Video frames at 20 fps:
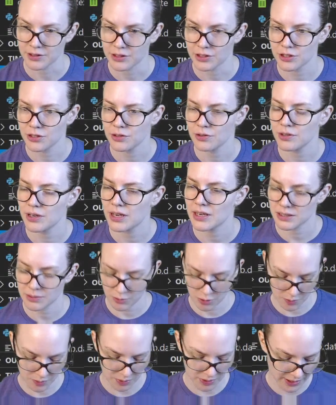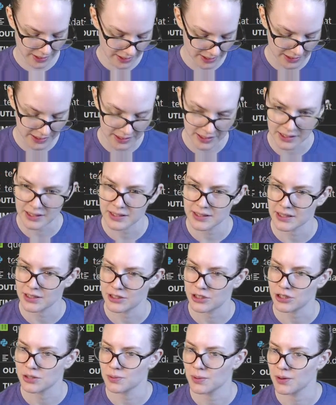to 2 decimal places. I
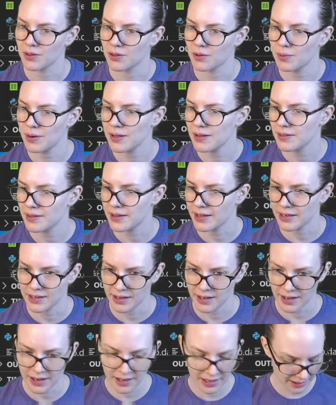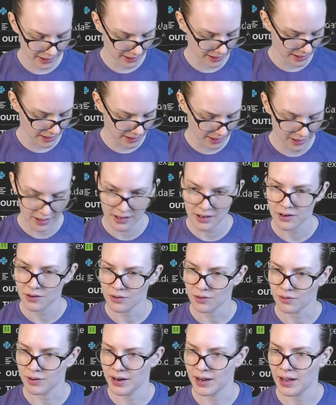just want the 1. Thank you kindly.
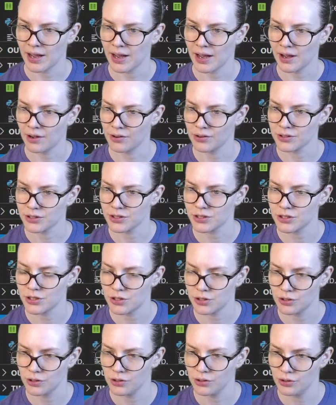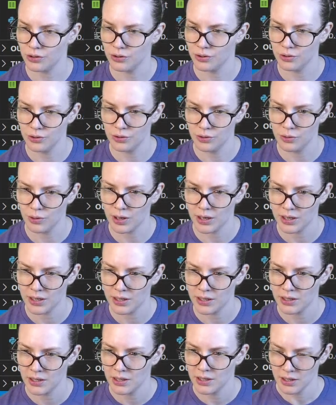Round to
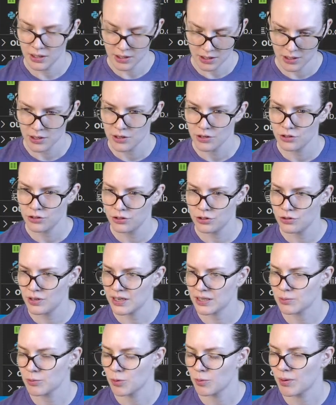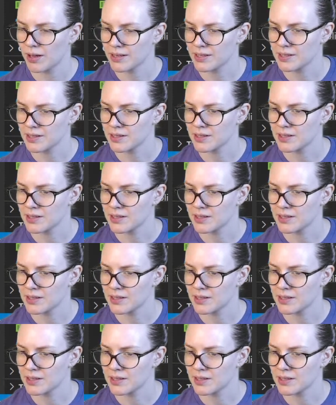2 decimal places